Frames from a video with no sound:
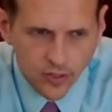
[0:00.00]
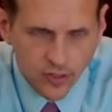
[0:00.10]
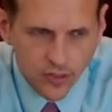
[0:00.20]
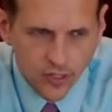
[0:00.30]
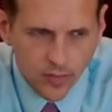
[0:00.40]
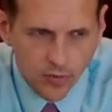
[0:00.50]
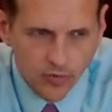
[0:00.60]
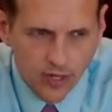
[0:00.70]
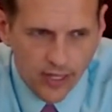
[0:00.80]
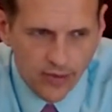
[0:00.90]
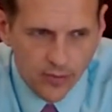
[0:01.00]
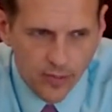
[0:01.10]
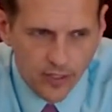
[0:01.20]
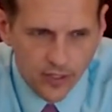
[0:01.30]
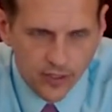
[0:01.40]
that they provide. They're
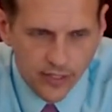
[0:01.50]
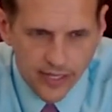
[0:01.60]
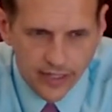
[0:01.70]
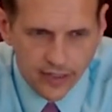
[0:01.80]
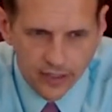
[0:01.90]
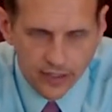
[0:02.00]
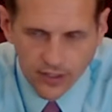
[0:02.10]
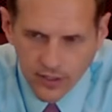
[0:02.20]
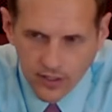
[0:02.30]
basically handling